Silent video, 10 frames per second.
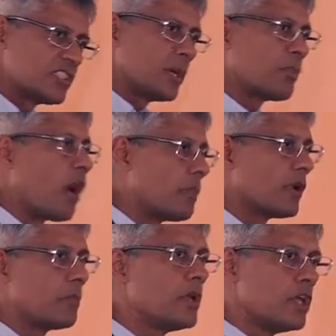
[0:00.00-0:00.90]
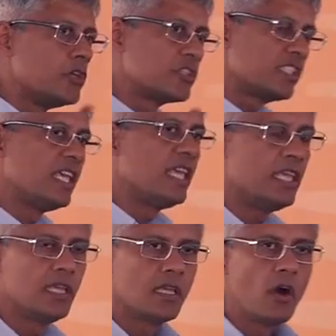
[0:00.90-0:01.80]
the problem you
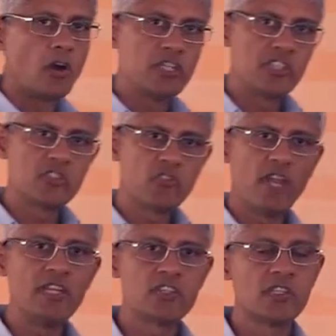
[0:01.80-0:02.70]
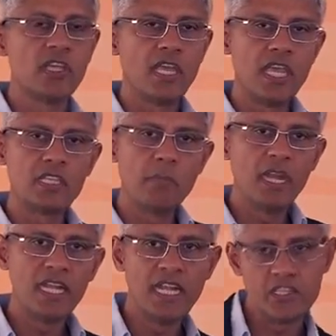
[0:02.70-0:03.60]
see on the streets in the
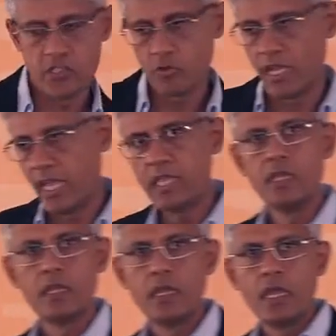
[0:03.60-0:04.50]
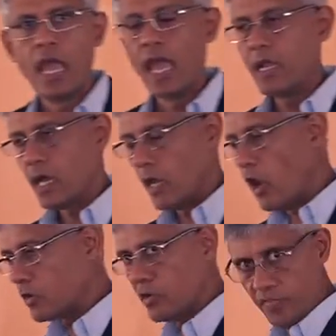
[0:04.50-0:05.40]
Middle East today and a
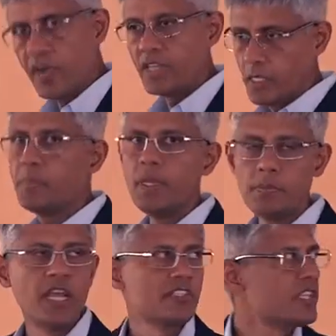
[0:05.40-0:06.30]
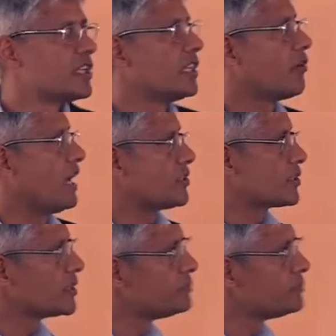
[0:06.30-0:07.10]
lot of other places in the rest.